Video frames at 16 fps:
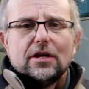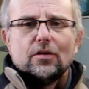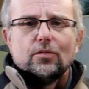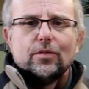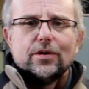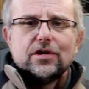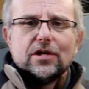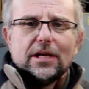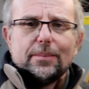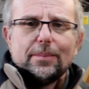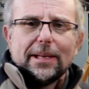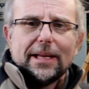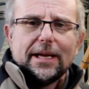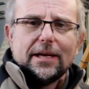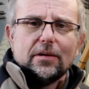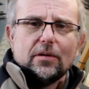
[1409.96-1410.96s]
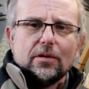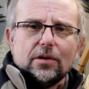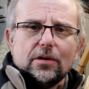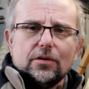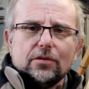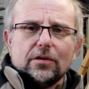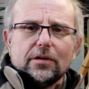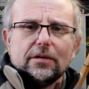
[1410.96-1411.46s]
originally planned on
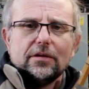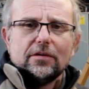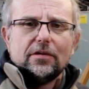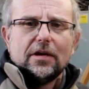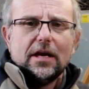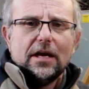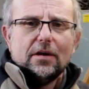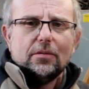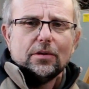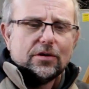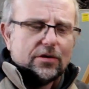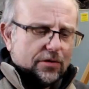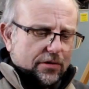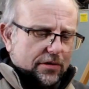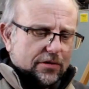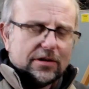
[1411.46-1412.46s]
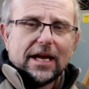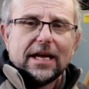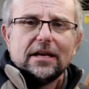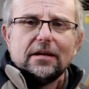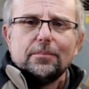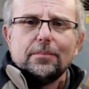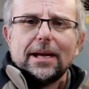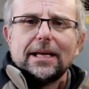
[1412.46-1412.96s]
using this here, which is the
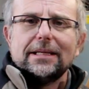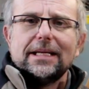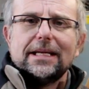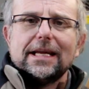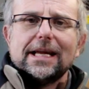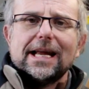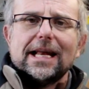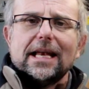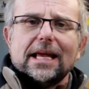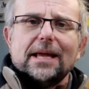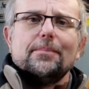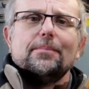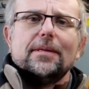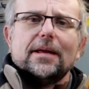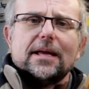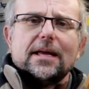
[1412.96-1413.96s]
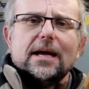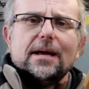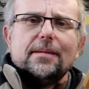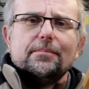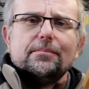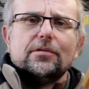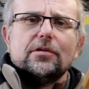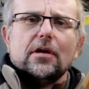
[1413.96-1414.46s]
standard magnetic clamp that
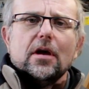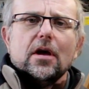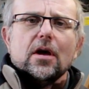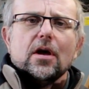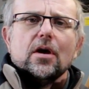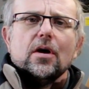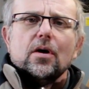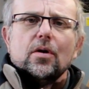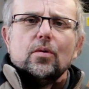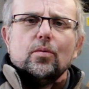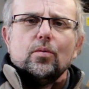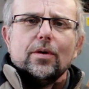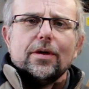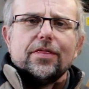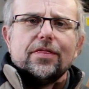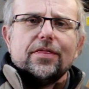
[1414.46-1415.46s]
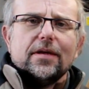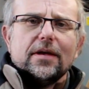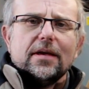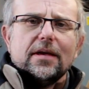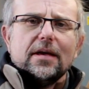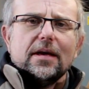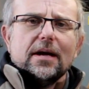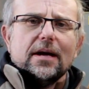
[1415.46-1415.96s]
comes with
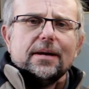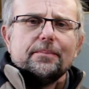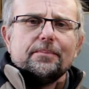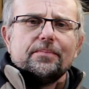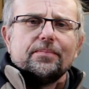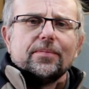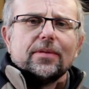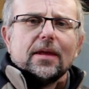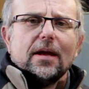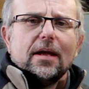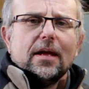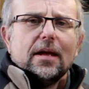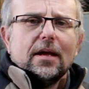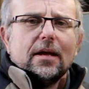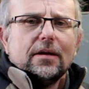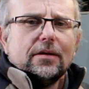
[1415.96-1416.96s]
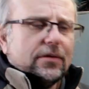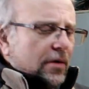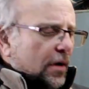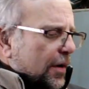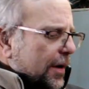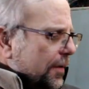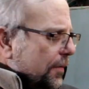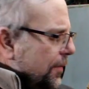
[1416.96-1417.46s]
the
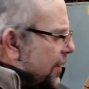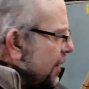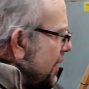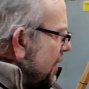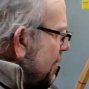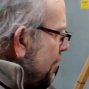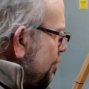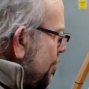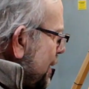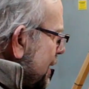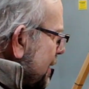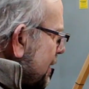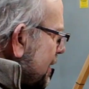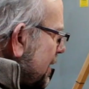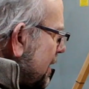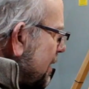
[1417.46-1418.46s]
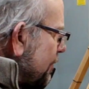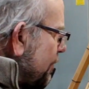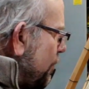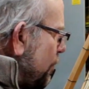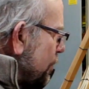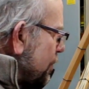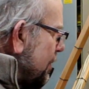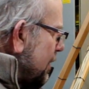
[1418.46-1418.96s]
dial, but
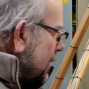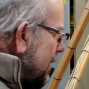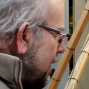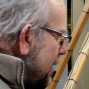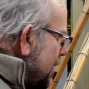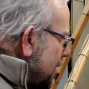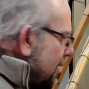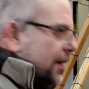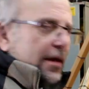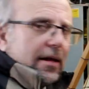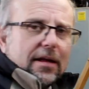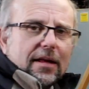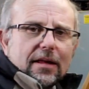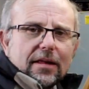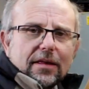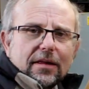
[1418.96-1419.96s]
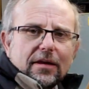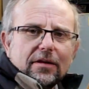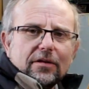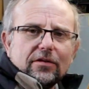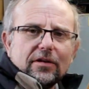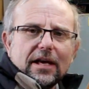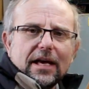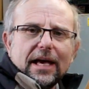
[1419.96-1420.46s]
unfortunately
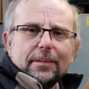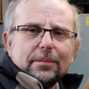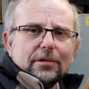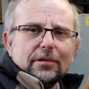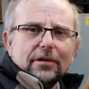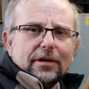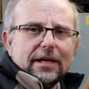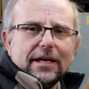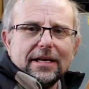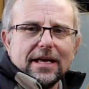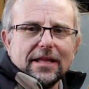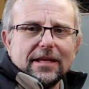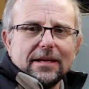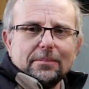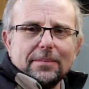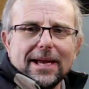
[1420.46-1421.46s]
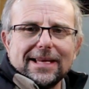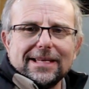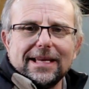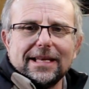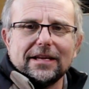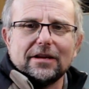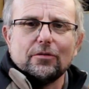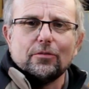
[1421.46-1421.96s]
there's absolutely nothing
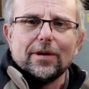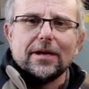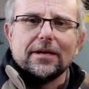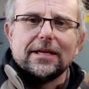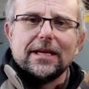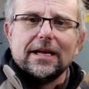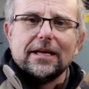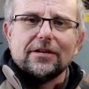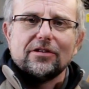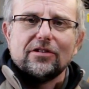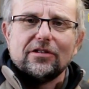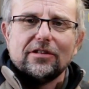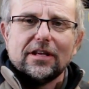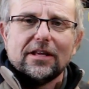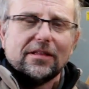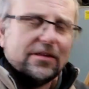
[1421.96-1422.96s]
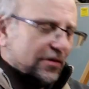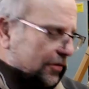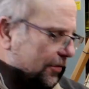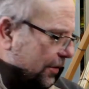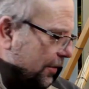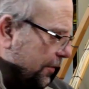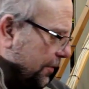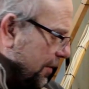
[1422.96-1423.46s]
magnetic around here to stick this
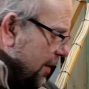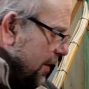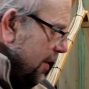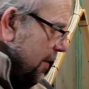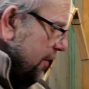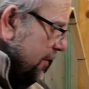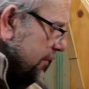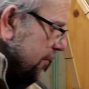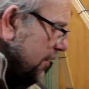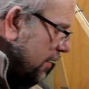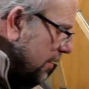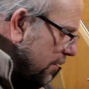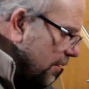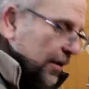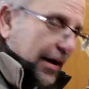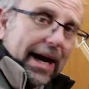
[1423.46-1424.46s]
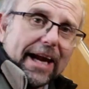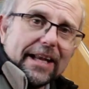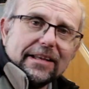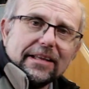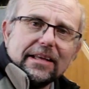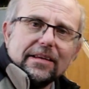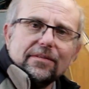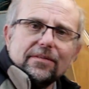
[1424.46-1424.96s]
to, so I had
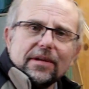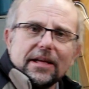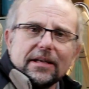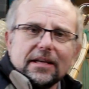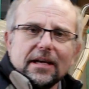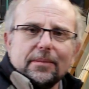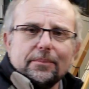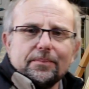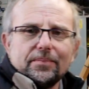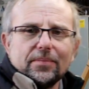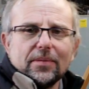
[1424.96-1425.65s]
to give that up